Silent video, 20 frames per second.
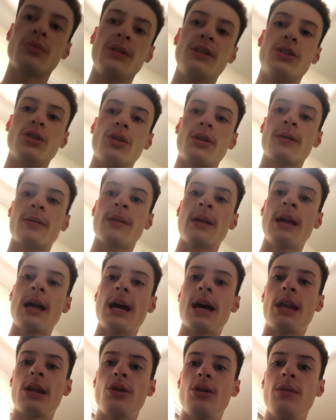we took
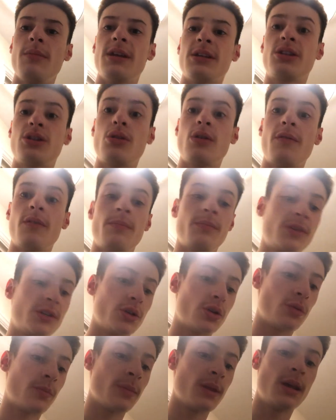and I only missed two of them.
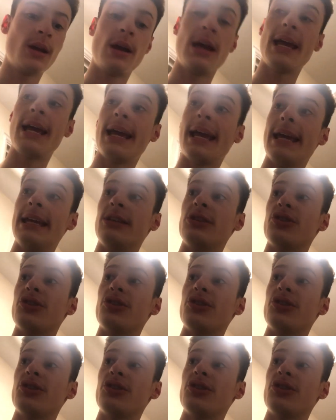So hit eight